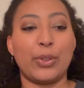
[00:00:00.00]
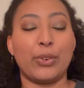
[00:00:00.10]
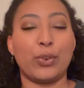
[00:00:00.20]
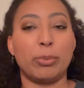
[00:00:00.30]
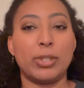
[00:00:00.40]
the
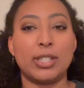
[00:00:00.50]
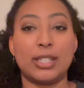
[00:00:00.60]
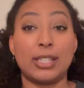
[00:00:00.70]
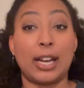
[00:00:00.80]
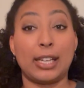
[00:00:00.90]
formula is
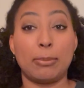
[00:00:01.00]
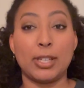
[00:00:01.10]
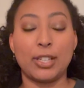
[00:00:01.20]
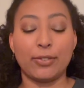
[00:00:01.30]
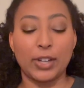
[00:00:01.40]
a tiny
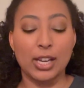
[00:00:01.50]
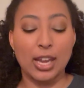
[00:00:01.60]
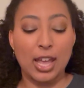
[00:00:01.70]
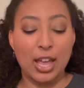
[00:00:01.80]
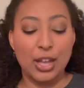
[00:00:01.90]
bit different.
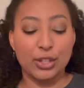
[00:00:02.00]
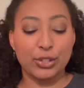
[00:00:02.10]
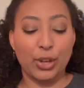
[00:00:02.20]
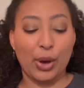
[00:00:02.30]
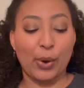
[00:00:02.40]

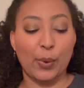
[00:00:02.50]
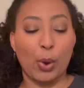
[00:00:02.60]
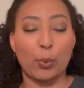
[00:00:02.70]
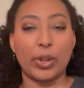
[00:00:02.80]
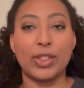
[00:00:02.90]

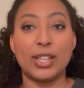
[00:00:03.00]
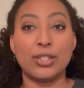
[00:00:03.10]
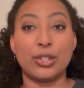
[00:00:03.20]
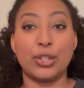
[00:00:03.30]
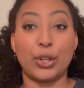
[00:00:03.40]
So with
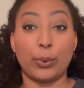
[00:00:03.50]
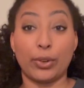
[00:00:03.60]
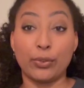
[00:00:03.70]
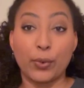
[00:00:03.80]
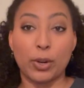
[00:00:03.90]
this
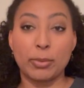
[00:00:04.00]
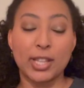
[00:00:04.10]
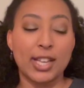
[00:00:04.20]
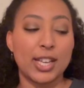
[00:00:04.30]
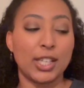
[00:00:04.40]
newer
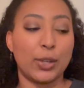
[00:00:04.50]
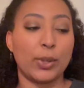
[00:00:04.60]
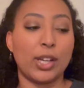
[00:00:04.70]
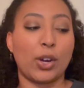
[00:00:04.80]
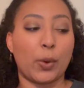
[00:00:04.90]
formula, you
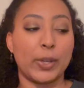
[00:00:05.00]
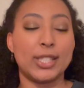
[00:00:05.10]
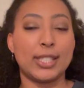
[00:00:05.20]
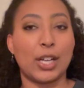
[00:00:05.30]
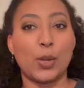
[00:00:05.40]
can
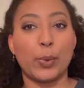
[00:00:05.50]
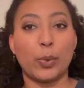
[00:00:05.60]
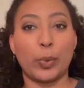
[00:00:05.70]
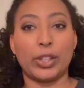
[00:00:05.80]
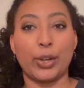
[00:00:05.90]
always tell
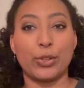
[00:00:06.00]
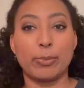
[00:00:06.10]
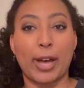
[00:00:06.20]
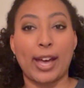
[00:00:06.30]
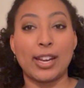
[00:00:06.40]
when one goes
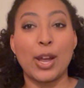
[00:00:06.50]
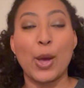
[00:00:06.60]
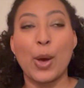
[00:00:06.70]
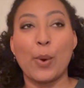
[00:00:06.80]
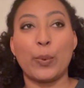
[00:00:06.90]
bad
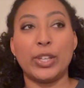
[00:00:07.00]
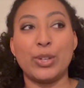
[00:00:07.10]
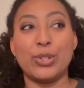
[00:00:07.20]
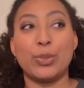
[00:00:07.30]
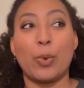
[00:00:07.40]
when
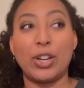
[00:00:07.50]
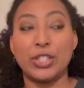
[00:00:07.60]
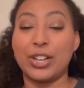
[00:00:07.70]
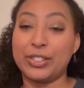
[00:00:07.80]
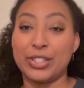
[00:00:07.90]
you swatch
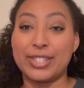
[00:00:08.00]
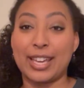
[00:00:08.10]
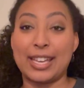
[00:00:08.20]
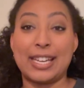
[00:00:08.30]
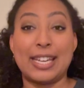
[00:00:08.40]
it on your
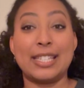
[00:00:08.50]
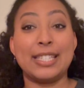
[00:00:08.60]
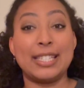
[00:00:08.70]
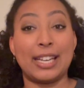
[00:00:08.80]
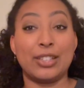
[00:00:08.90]
skin and it
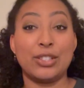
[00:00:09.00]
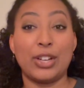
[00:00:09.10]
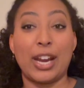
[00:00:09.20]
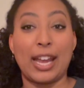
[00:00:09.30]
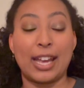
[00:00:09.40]
stains
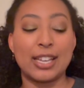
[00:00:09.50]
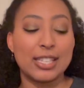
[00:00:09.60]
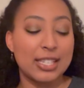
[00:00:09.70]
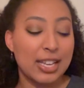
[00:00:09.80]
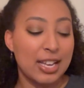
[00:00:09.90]
your hand.